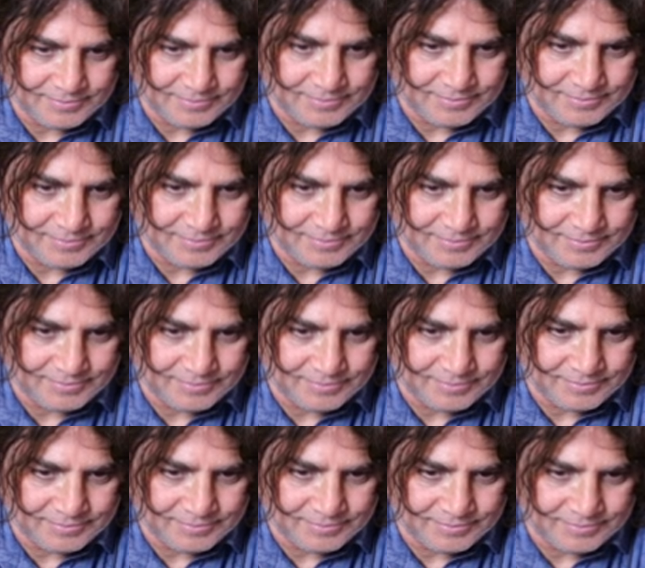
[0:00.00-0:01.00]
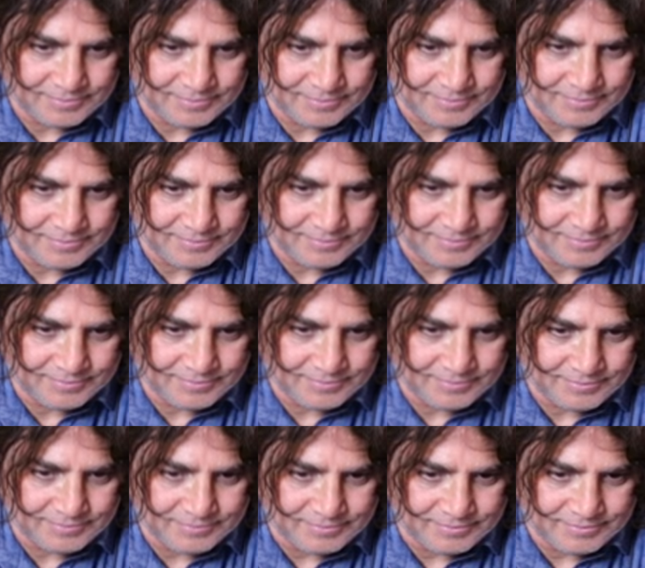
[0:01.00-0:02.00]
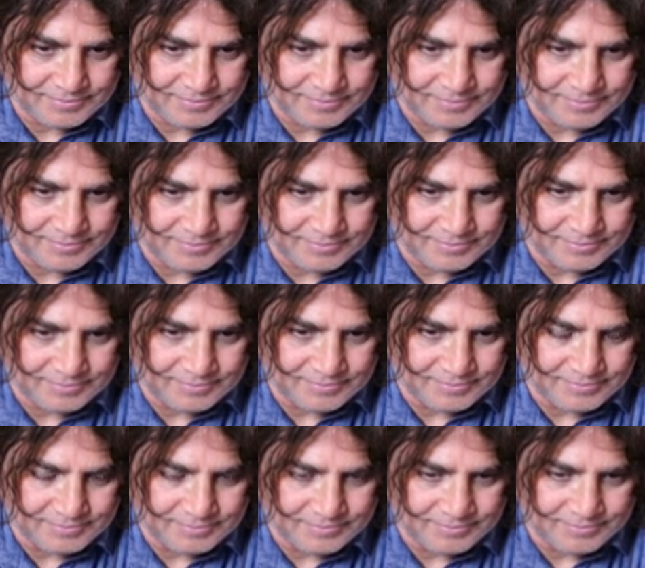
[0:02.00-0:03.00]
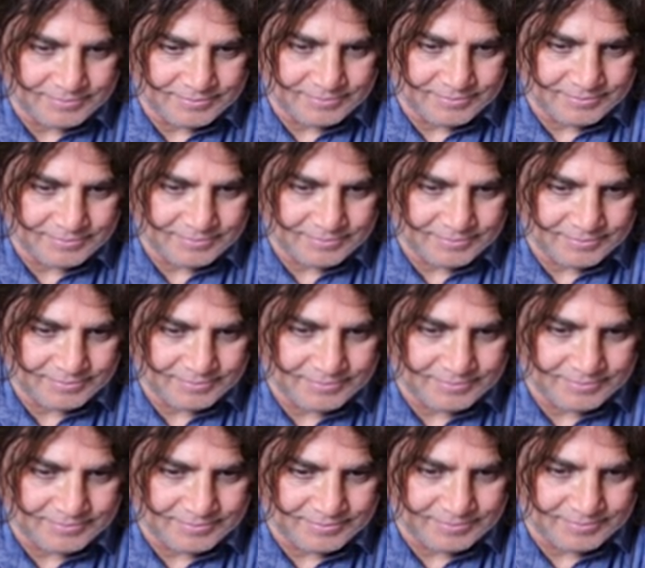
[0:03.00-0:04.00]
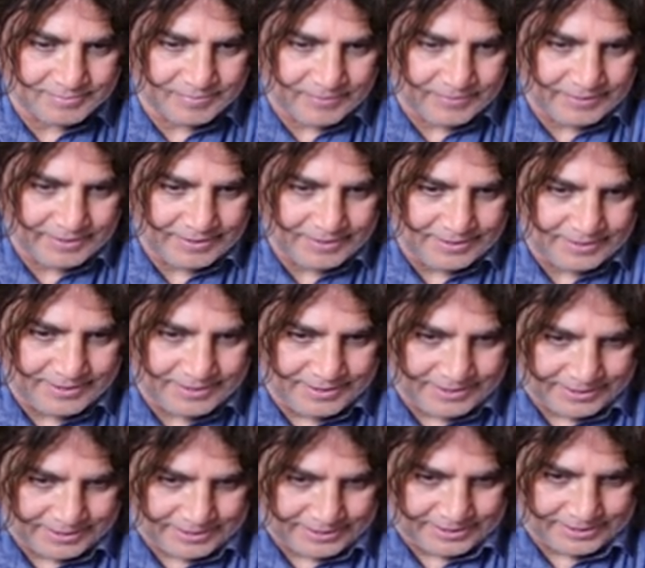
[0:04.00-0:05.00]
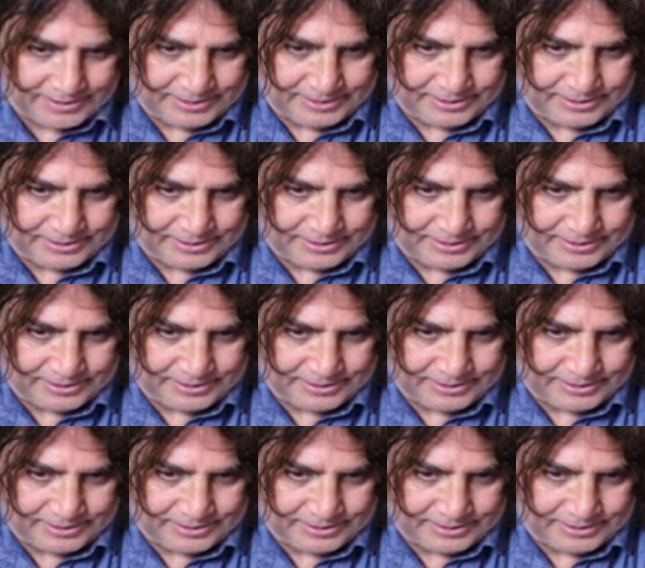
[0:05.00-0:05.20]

No words are spoken by the person on screen.